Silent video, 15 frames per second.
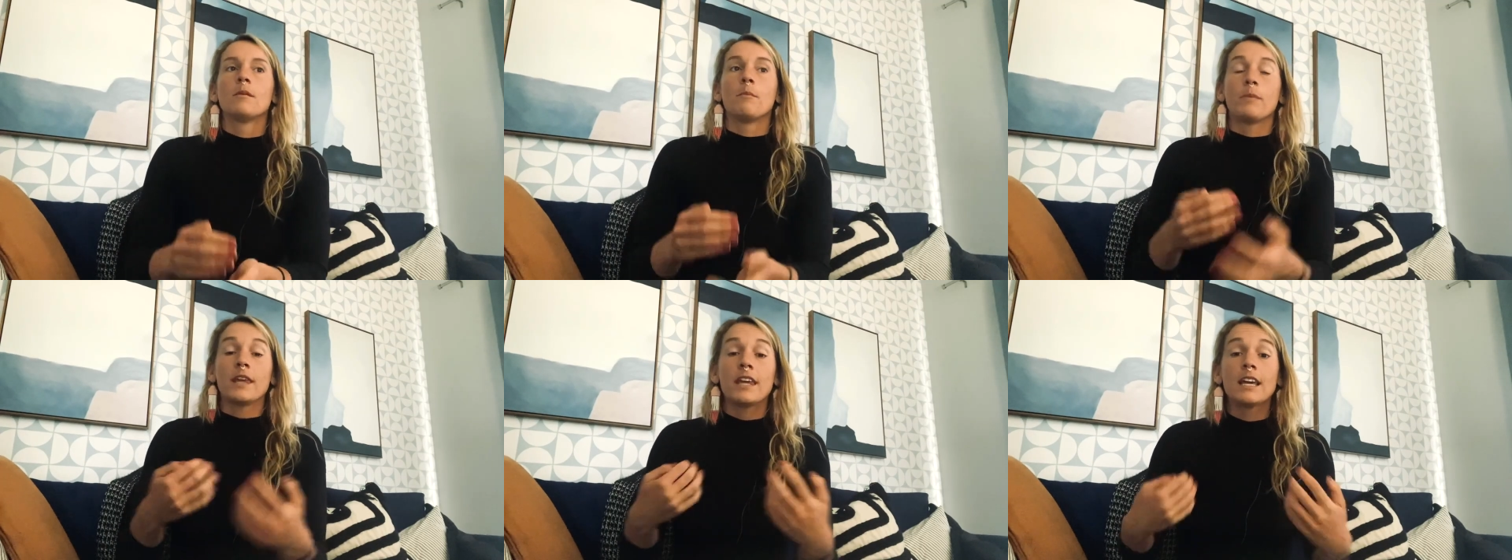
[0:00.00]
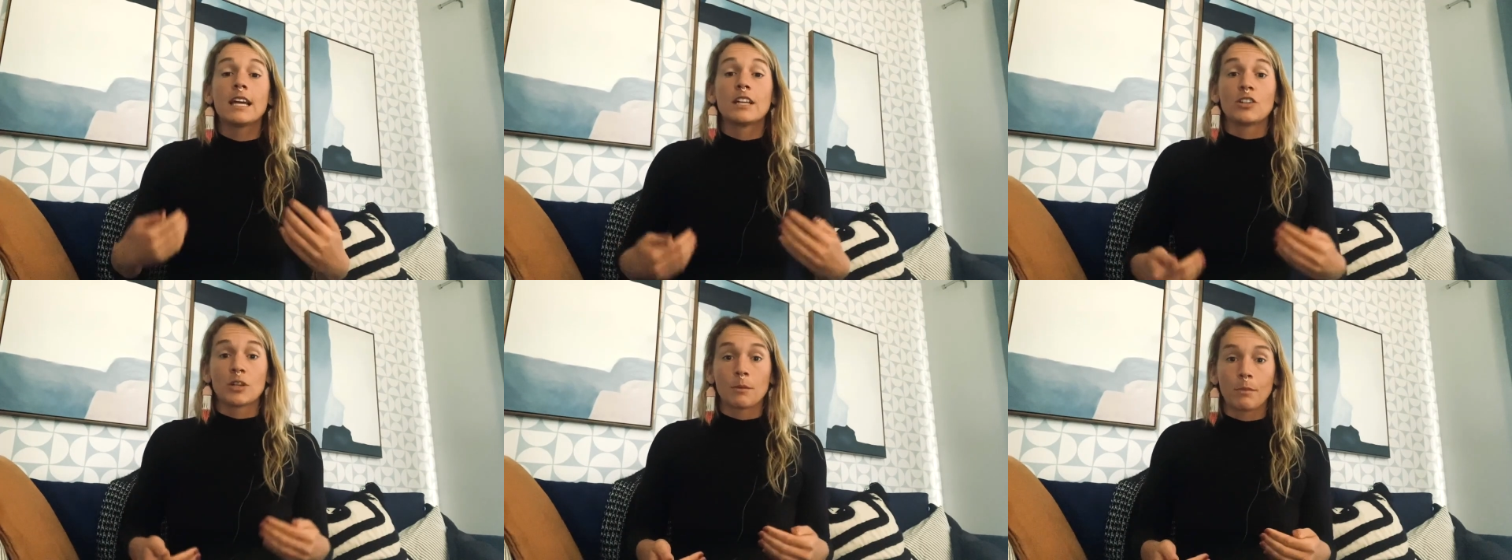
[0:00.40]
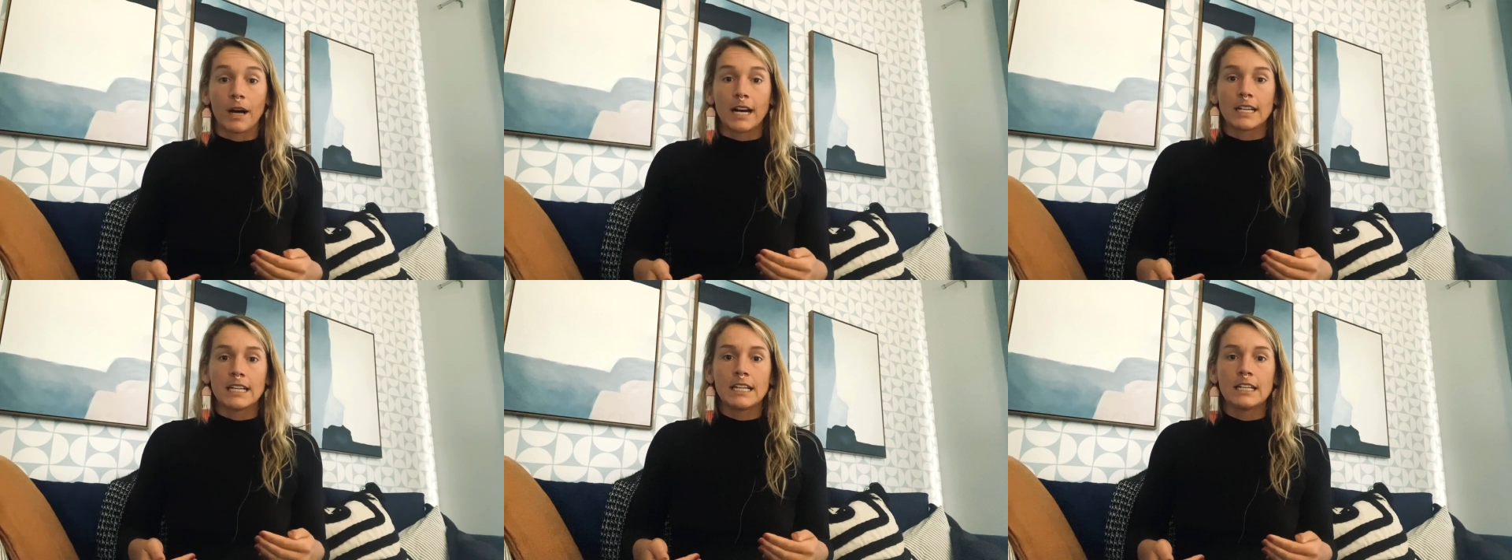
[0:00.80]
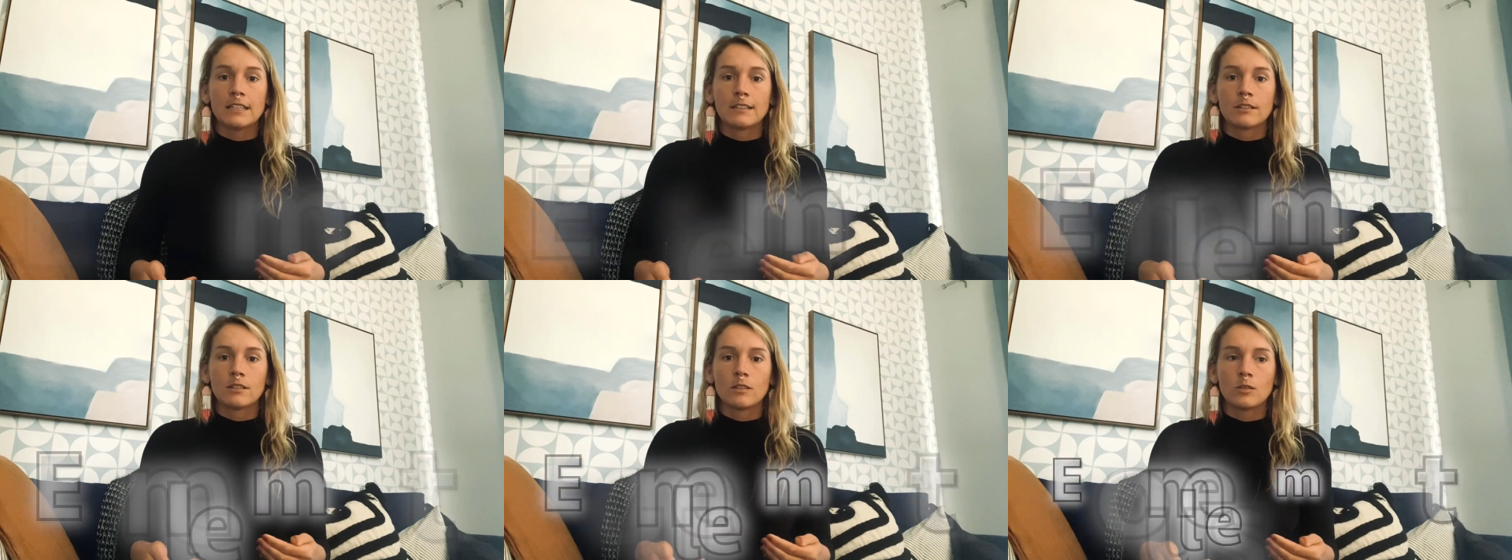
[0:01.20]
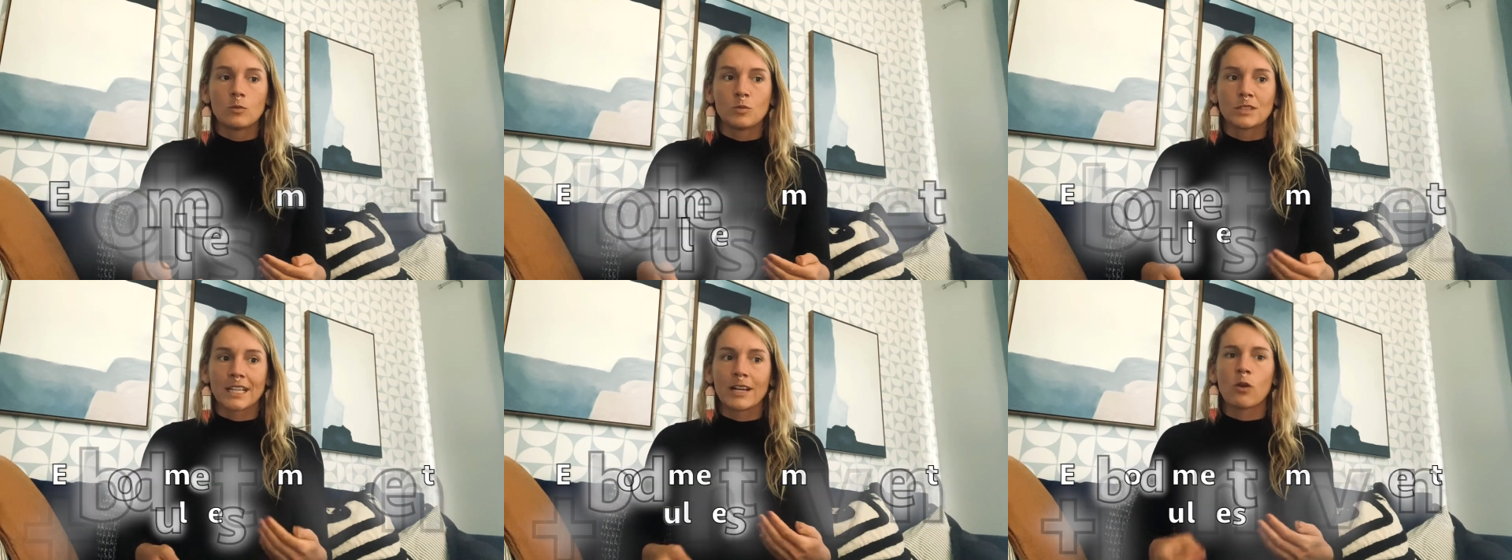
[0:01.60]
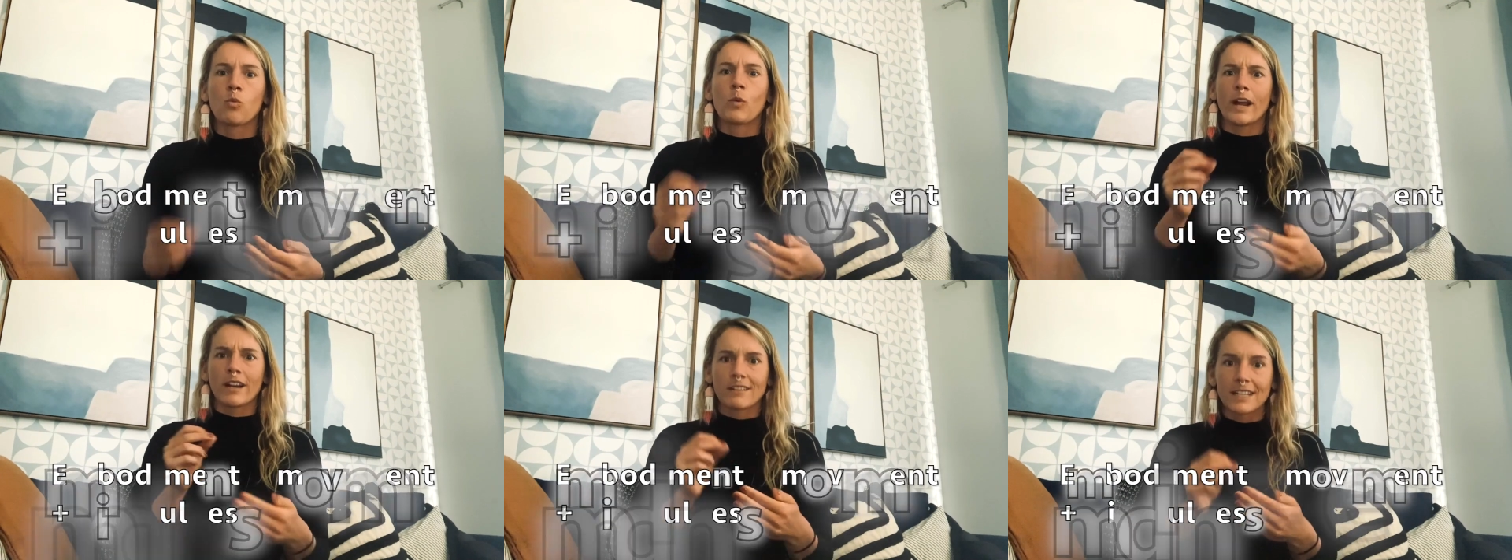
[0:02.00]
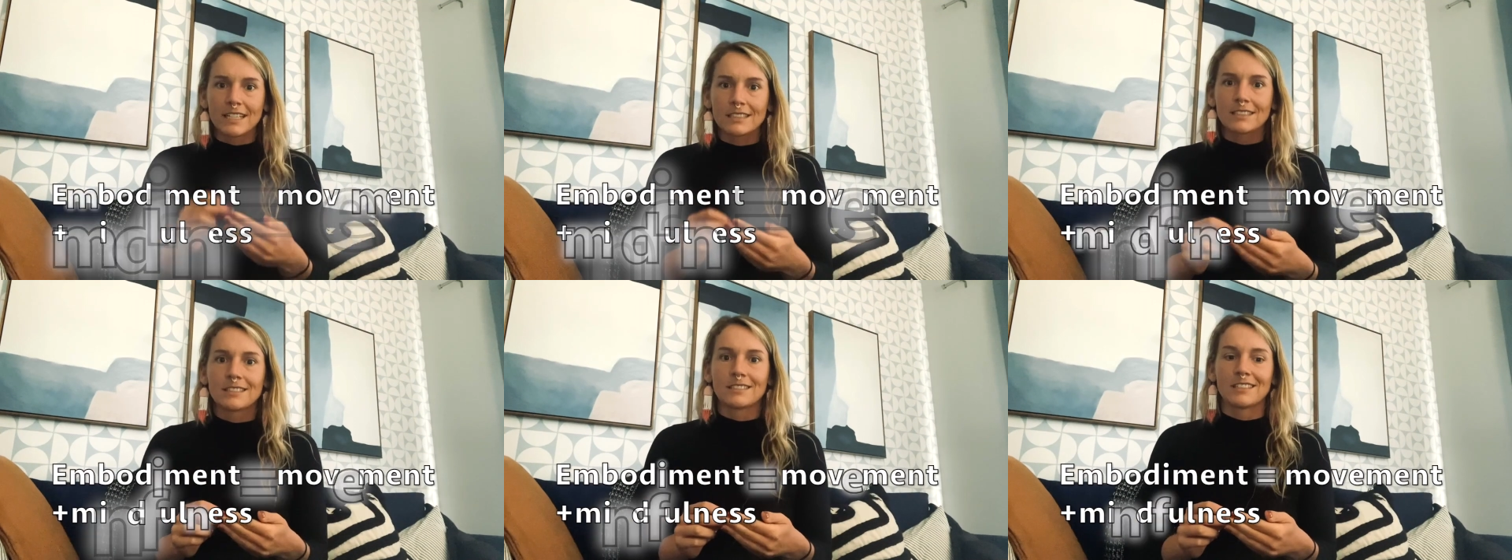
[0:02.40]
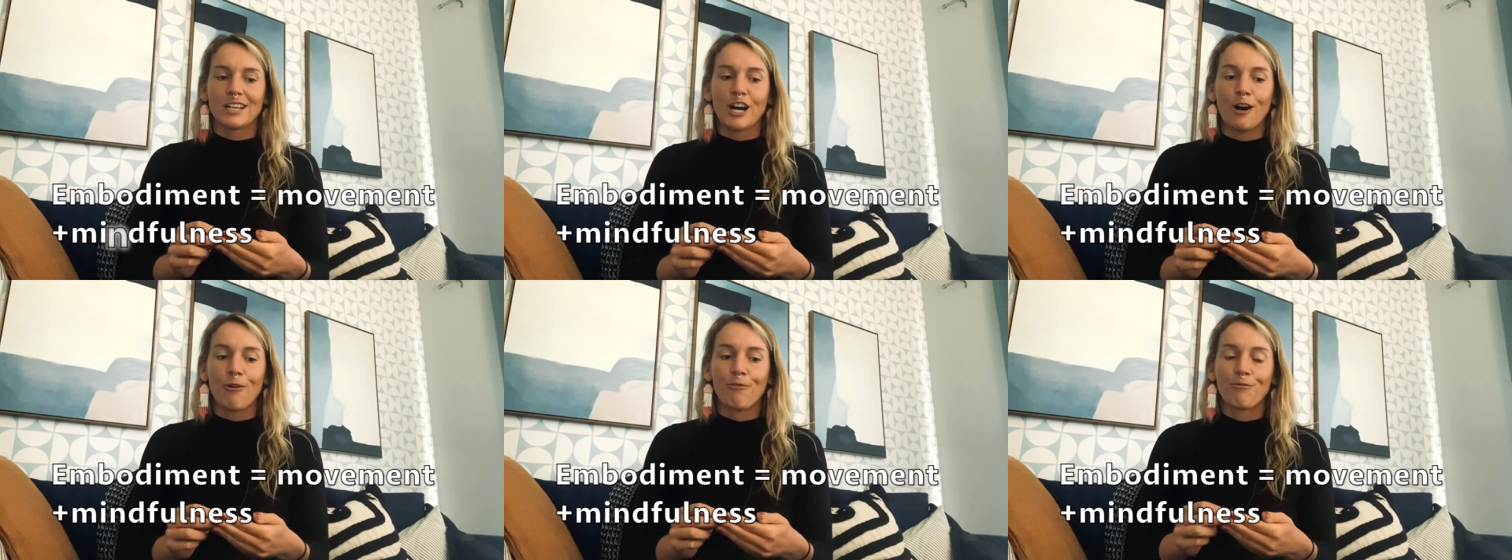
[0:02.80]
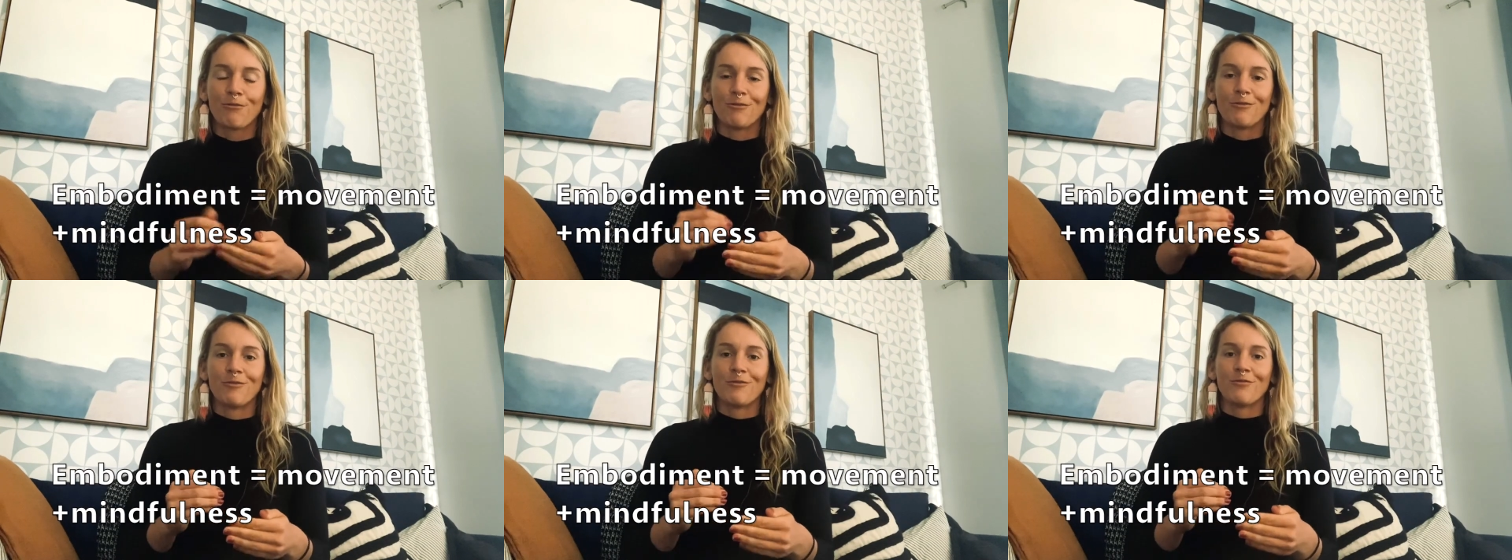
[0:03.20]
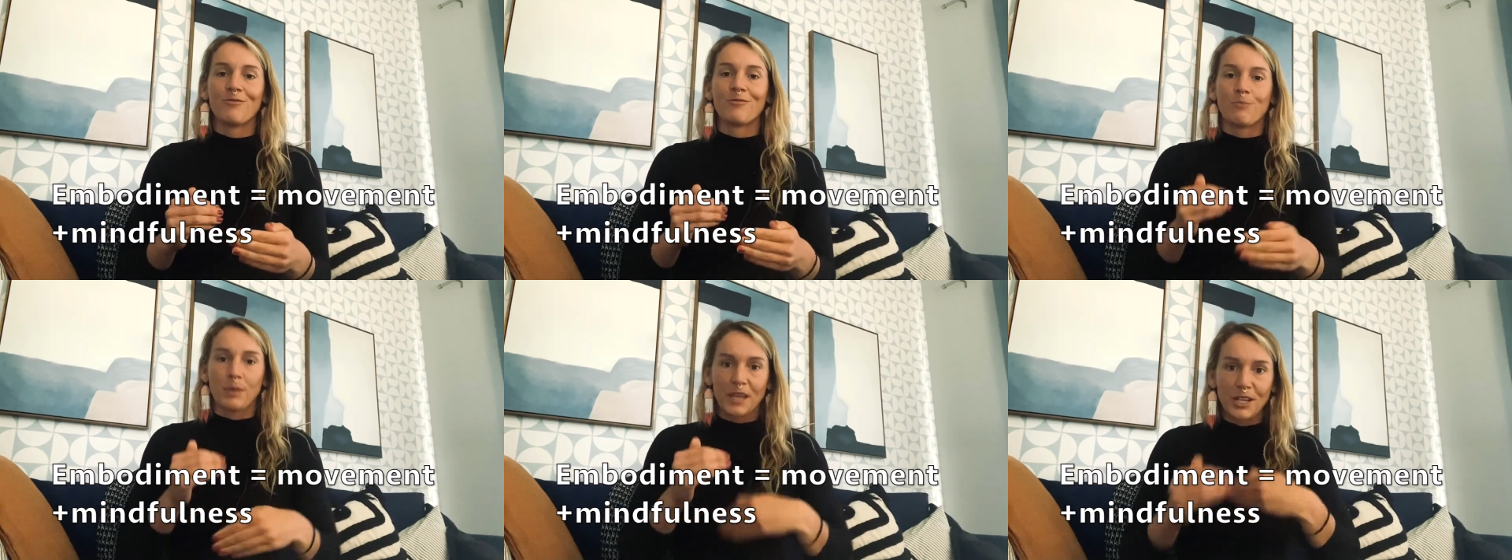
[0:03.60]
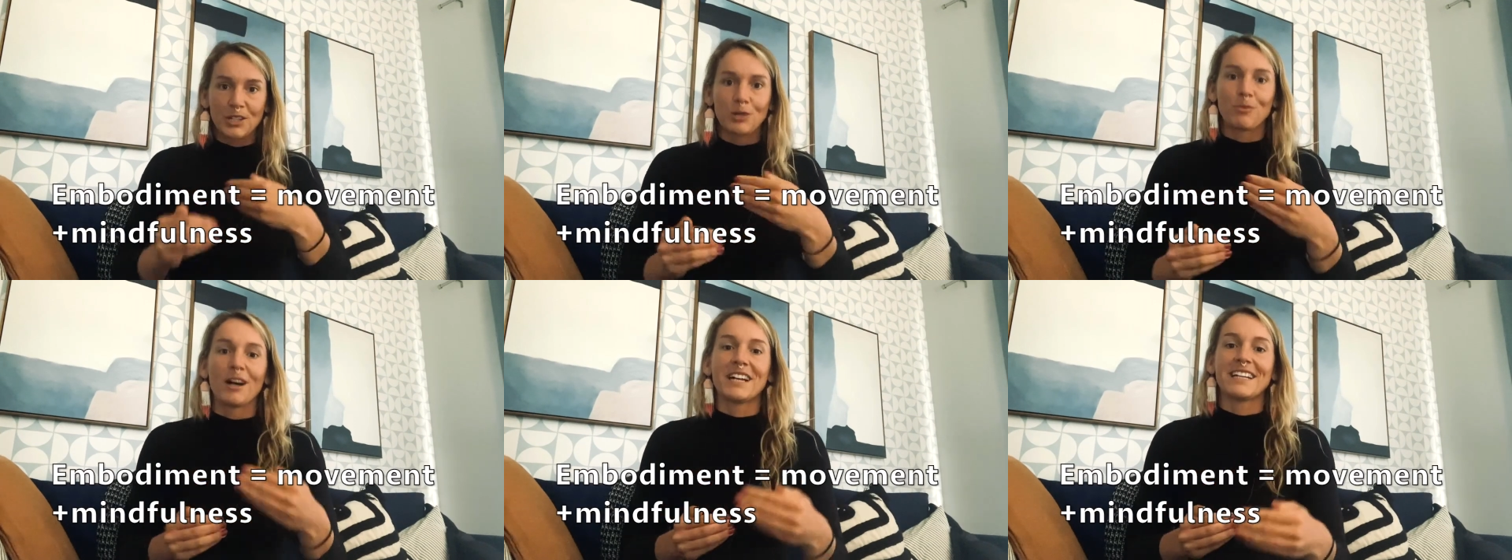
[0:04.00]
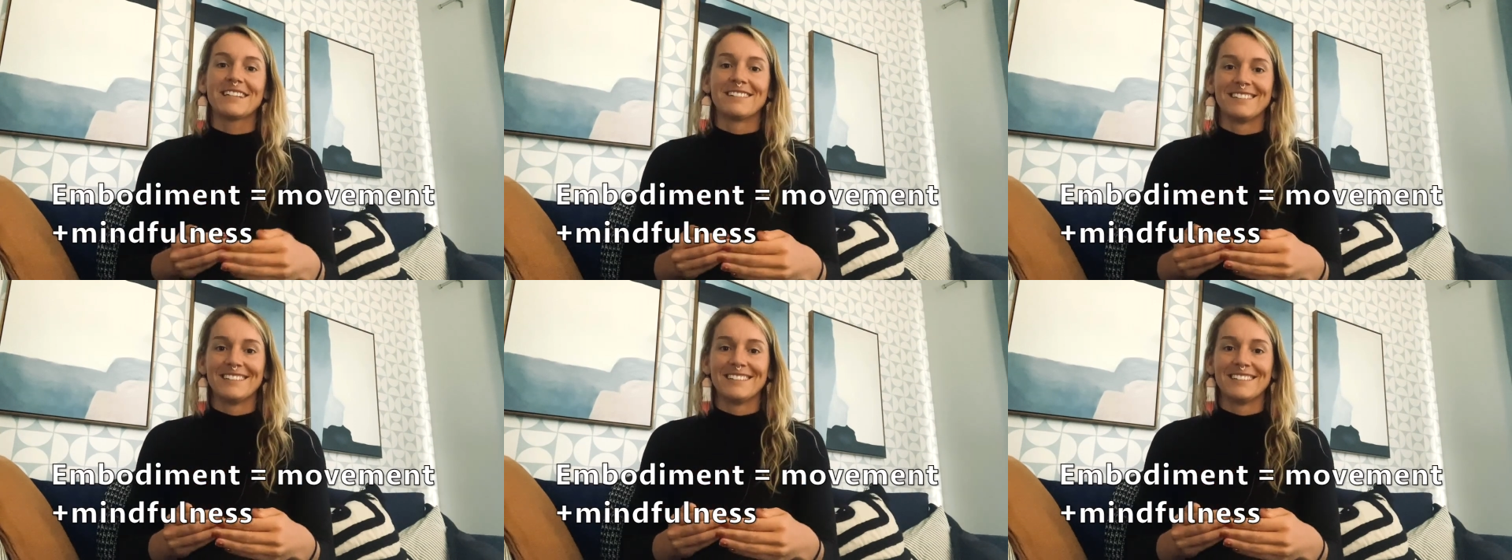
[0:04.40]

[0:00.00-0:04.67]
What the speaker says: being in your body with like awareness of being in your body.